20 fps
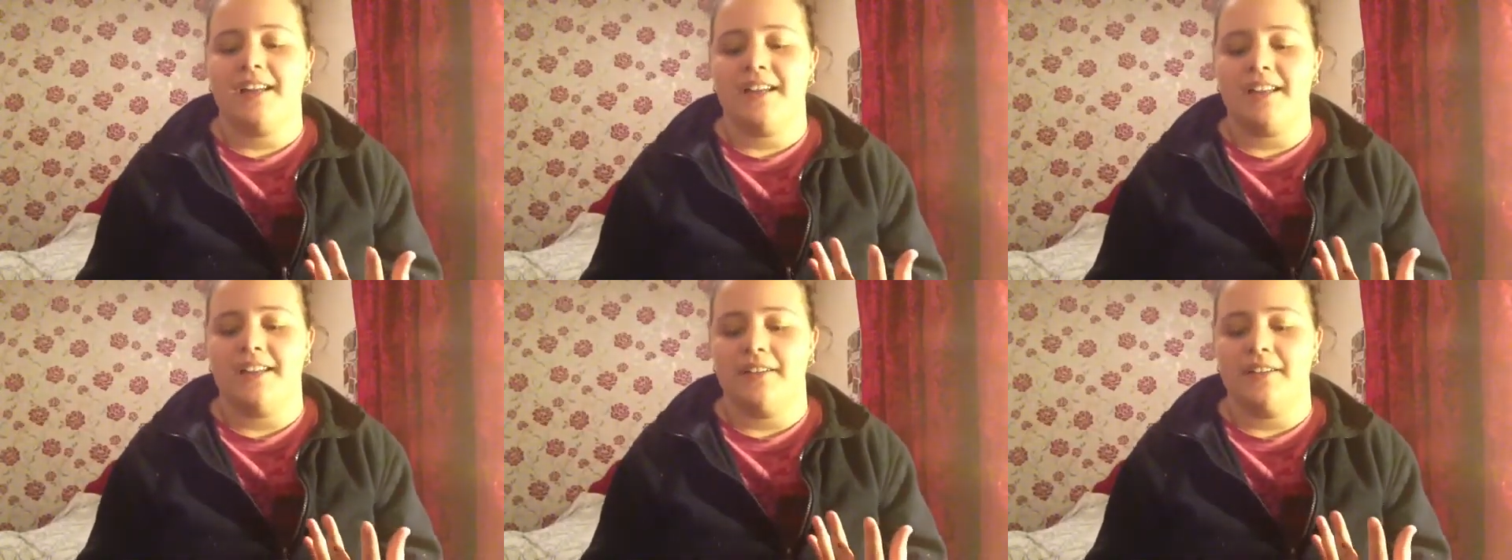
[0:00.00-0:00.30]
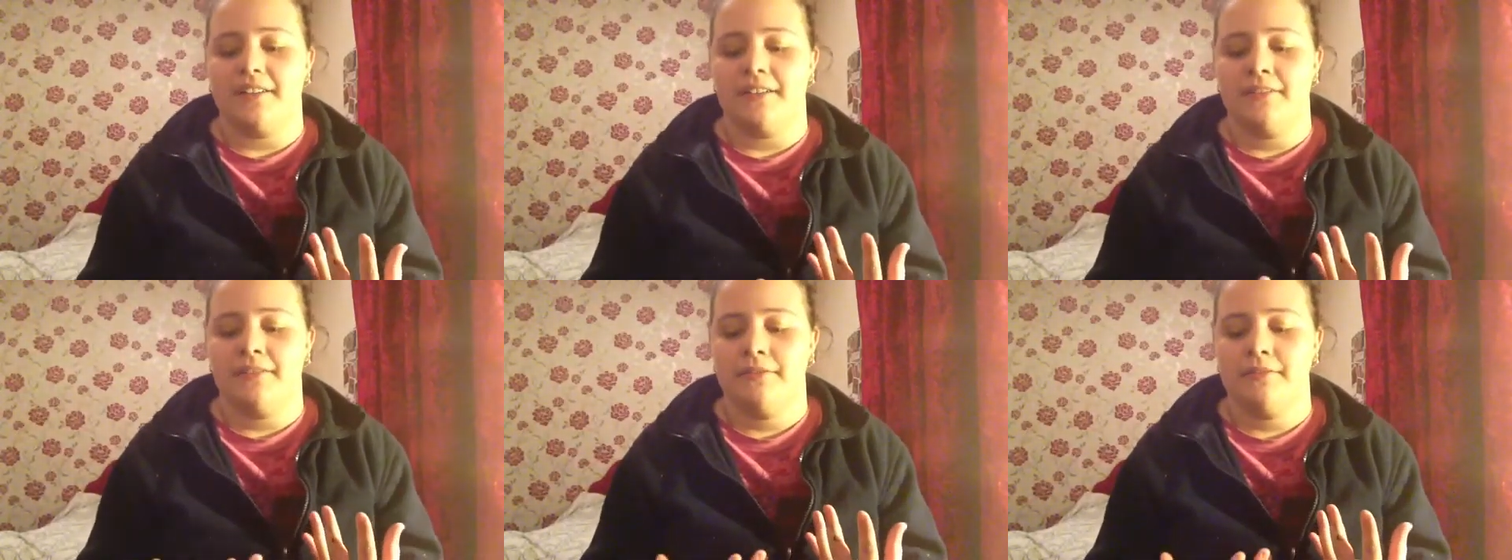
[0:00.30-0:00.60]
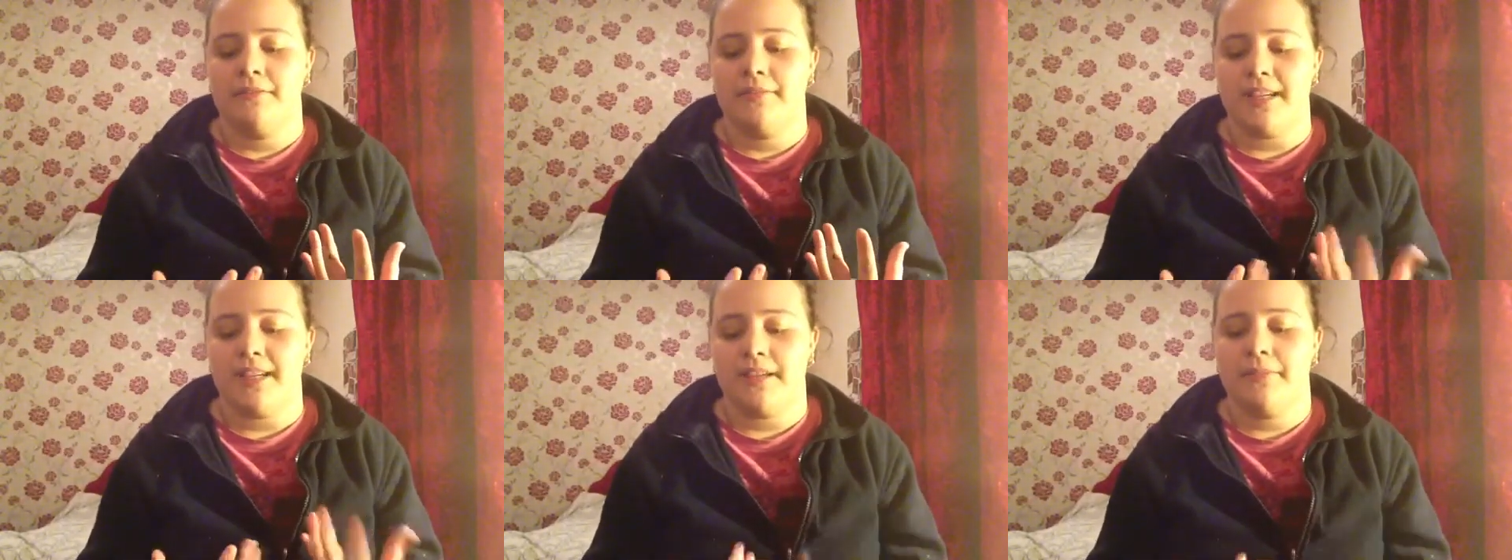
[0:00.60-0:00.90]
can
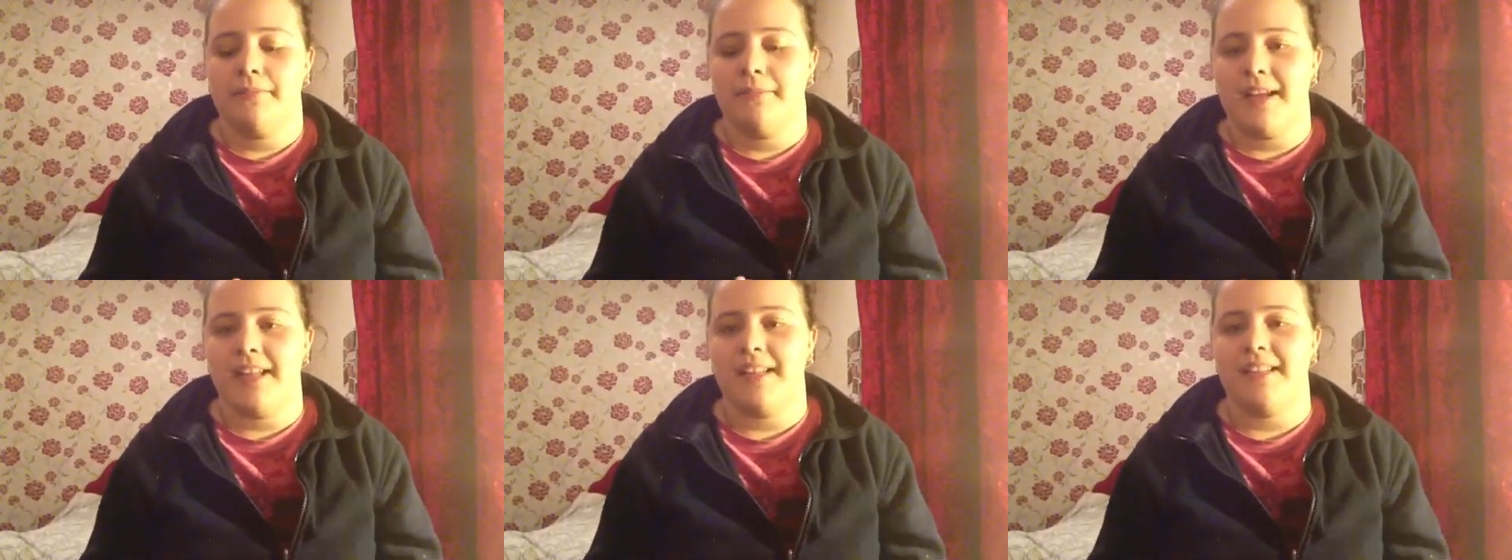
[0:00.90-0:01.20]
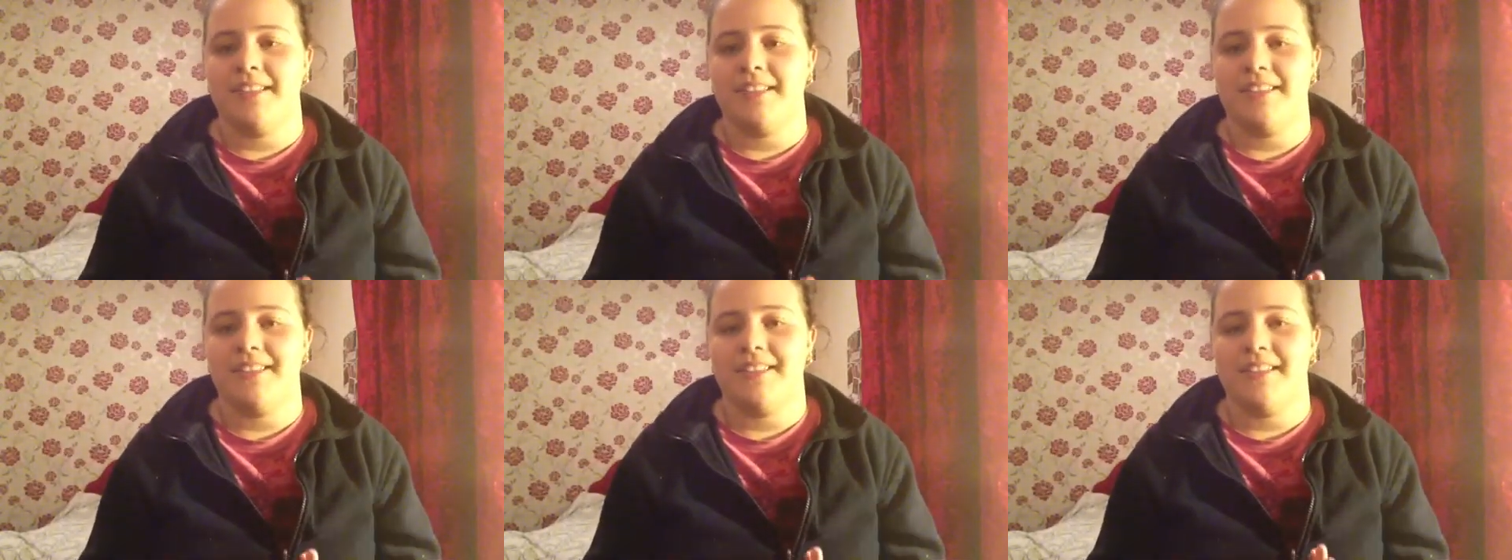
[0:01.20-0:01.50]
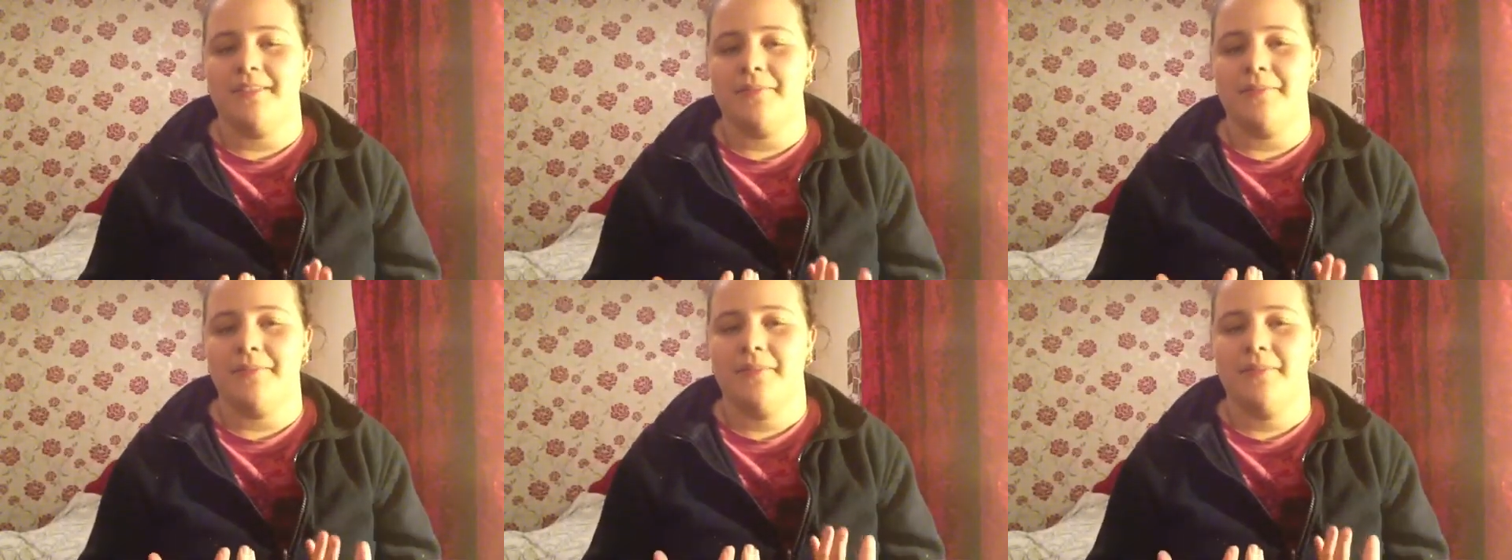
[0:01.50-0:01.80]
recommend
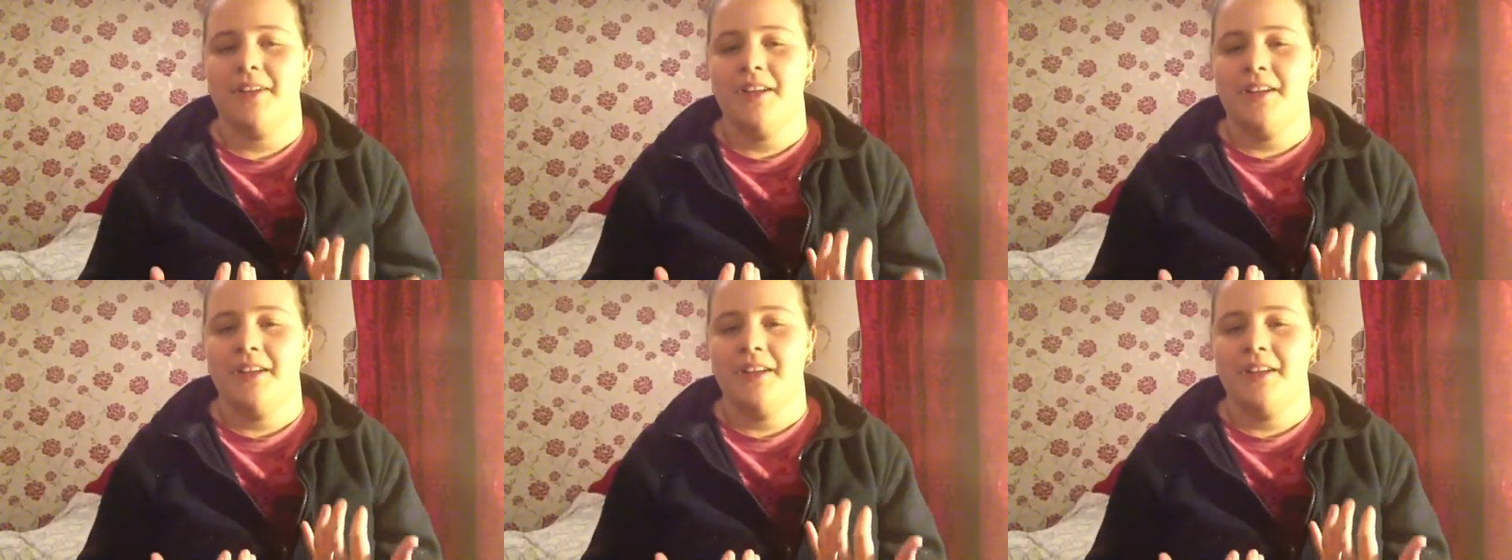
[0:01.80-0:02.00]
some